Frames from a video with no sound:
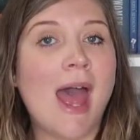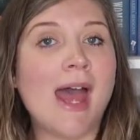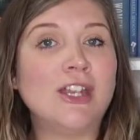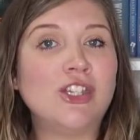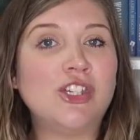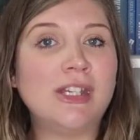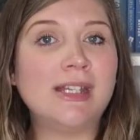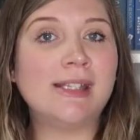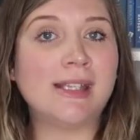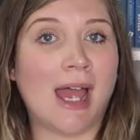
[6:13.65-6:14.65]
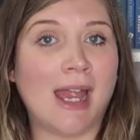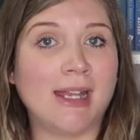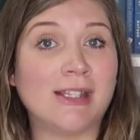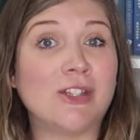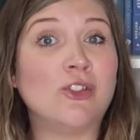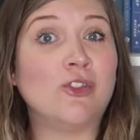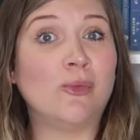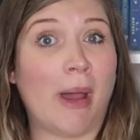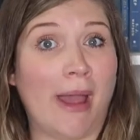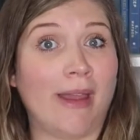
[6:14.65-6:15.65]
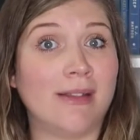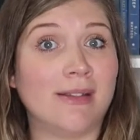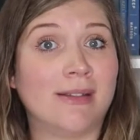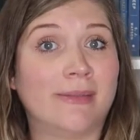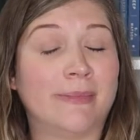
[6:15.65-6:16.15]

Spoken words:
and she decides to buy it.